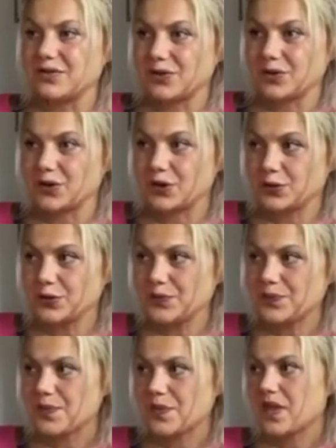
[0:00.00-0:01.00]
for you,
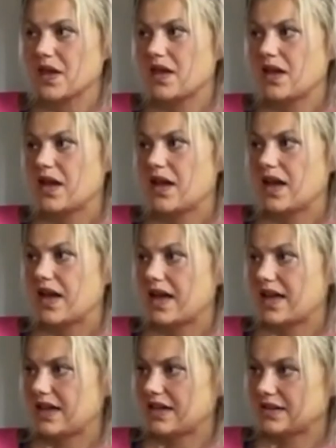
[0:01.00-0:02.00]

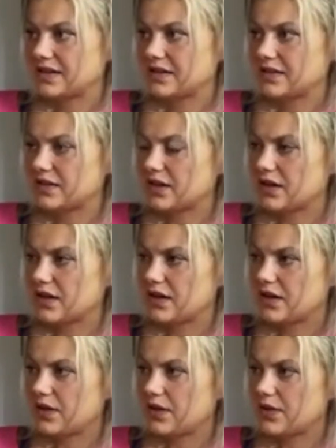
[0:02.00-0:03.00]
and
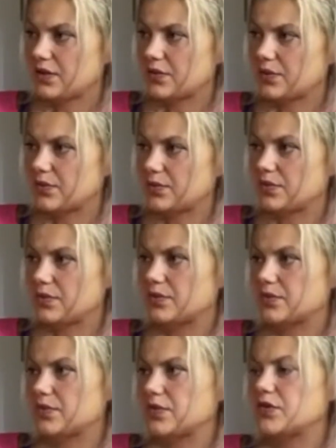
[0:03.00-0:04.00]

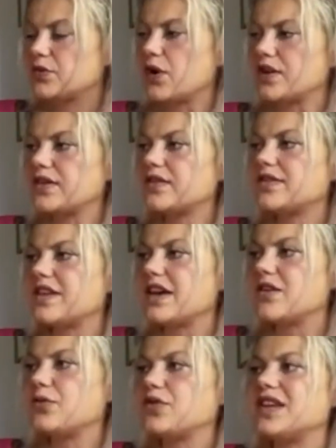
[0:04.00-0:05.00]
to
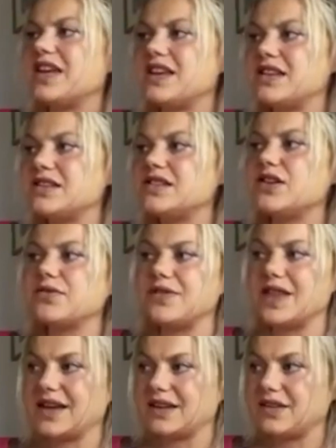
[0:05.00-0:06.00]
understand what the energy of
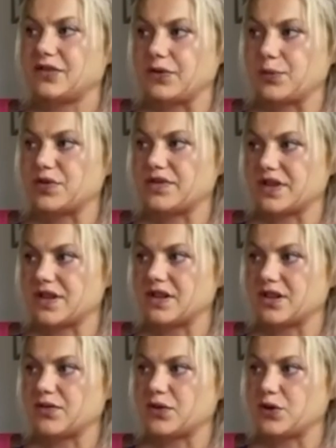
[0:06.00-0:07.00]
that is representing
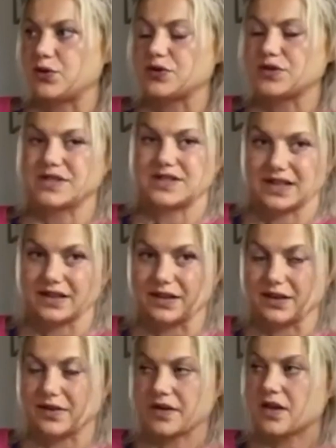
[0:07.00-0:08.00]
for you still.
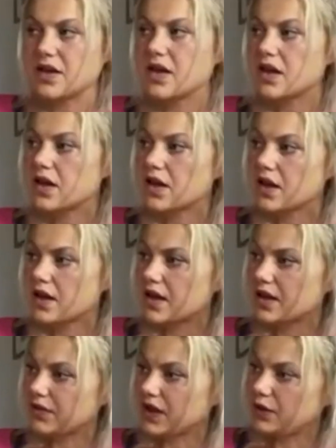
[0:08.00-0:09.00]

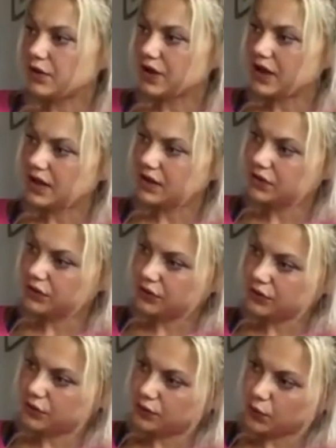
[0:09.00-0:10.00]
If I look
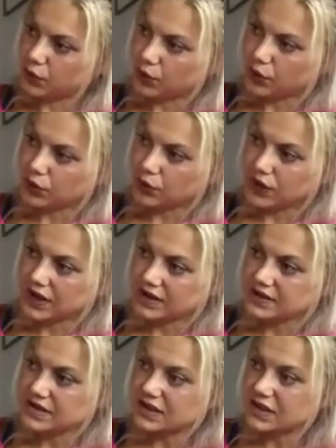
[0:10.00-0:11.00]
into her
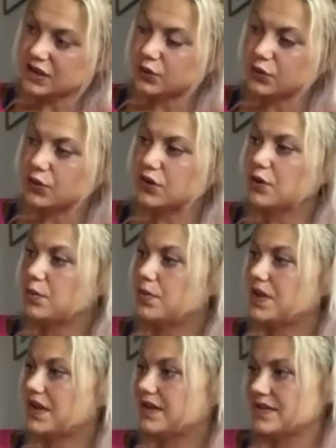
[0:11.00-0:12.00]
energy or the
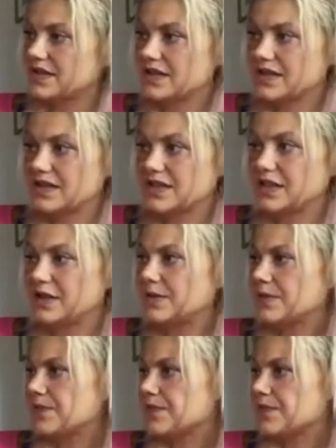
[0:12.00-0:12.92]
being's energy,